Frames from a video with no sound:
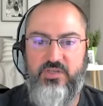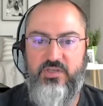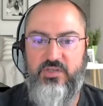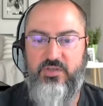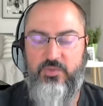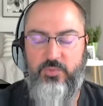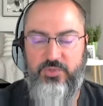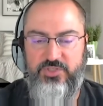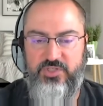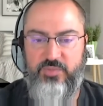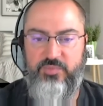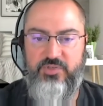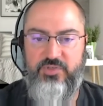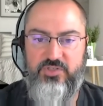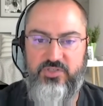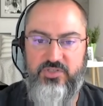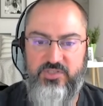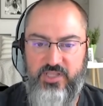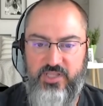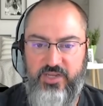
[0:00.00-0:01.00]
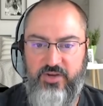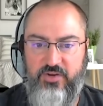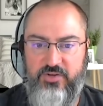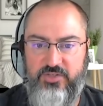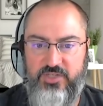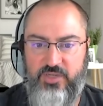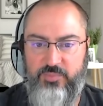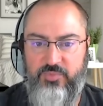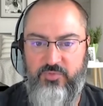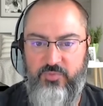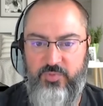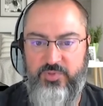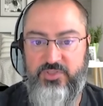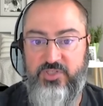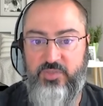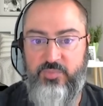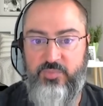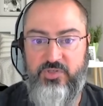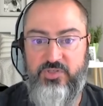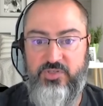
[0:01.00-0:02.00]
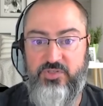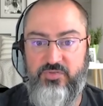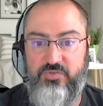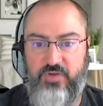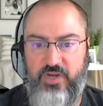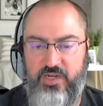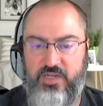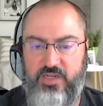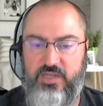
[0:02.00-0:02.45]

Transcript: images layer on top of which images, right?